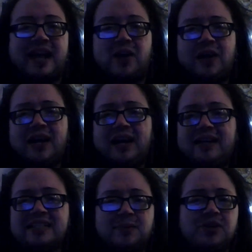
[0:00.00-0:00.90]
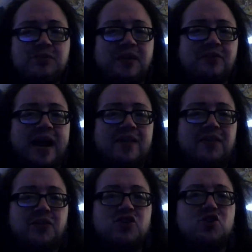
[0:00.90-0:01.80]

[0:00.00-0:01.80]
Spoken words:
Now, as someone who's been rather